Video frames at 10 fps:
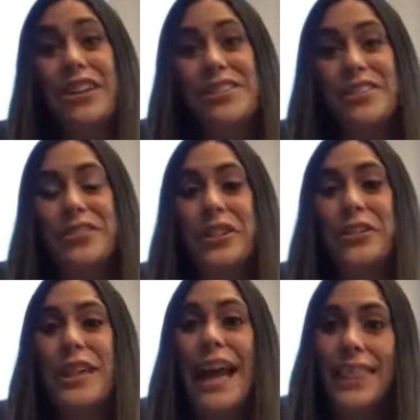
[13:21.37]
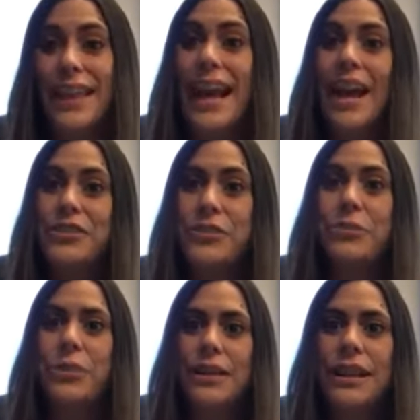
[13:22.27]
true. Yeah, they have
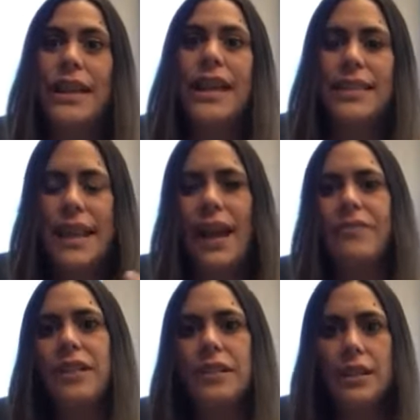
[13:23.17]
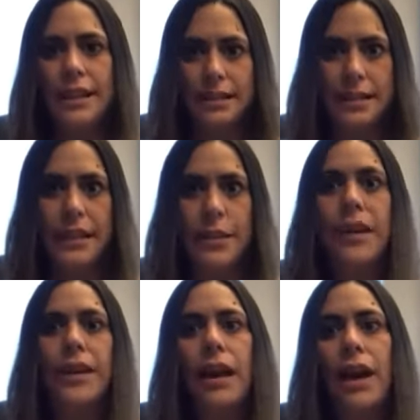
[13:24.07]
to
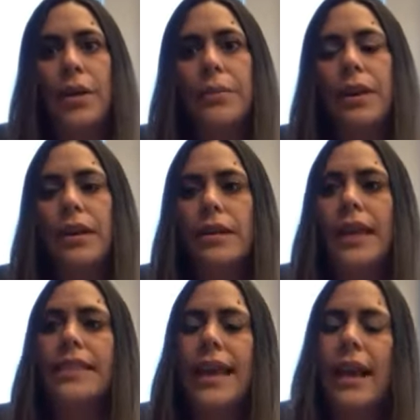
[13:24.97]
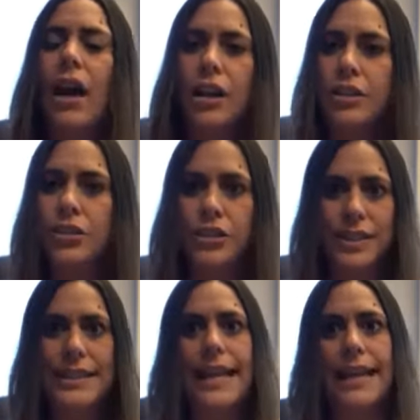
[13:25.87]
exhibit that they
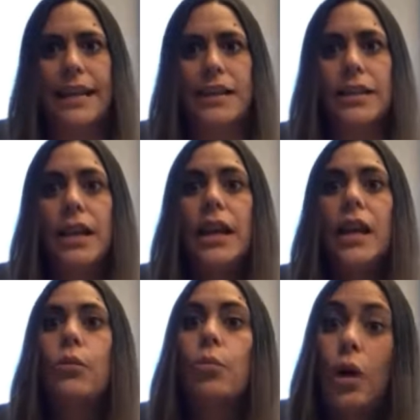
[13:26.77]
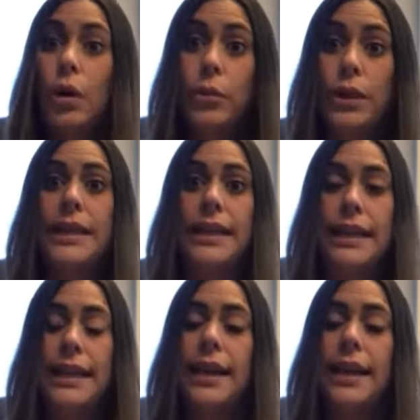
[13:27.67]
understand what we
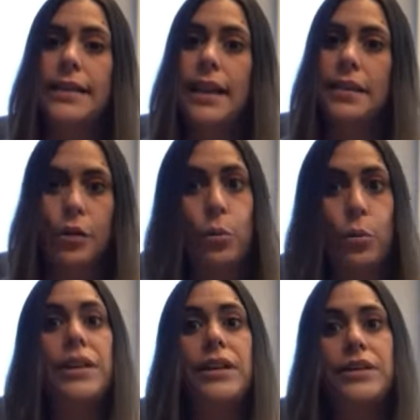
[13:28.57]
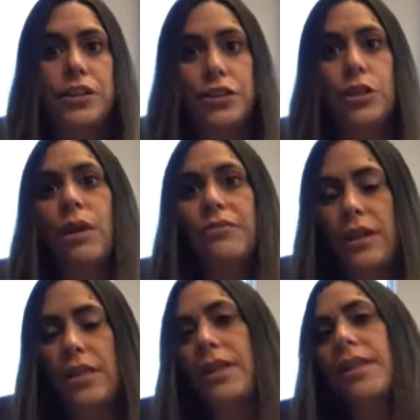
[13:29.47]
need and that they're willing to do
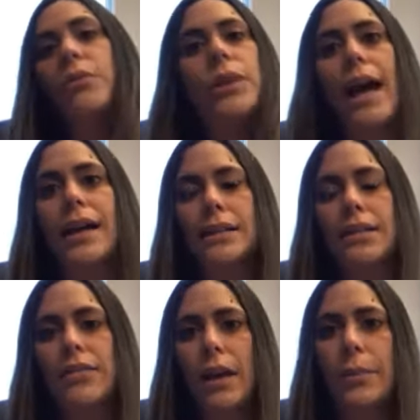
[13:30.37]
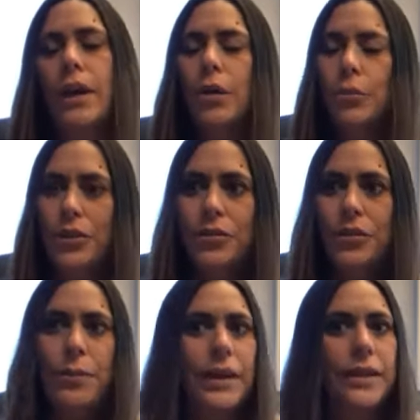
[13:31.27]
everything that we ask of them. One of
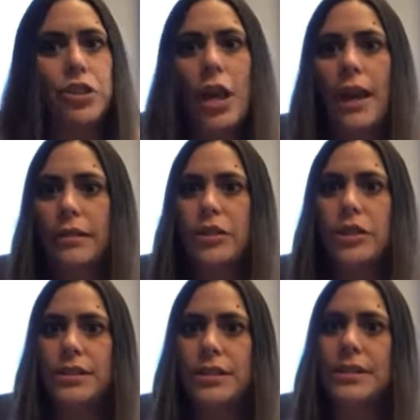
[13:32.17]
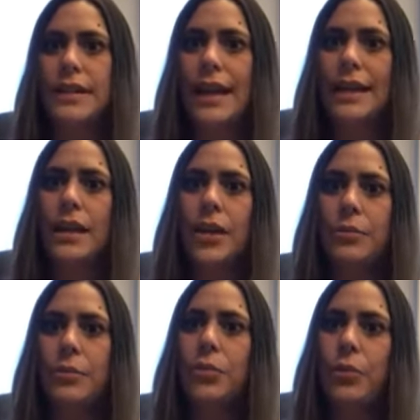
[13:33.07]
the biggest challenges is that
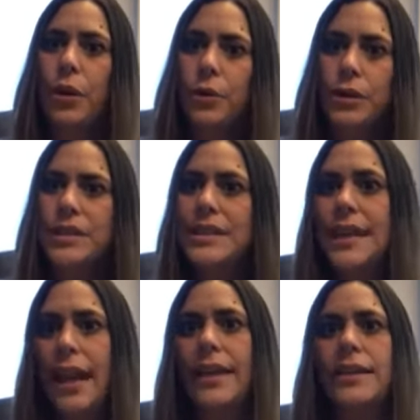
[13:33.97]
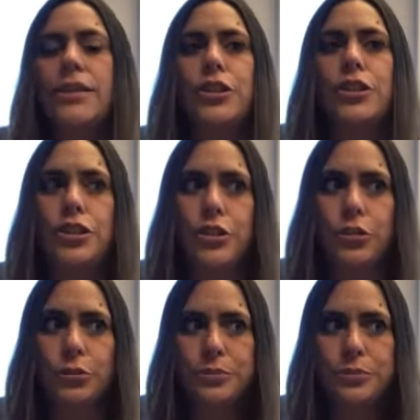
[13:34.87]
growers tend to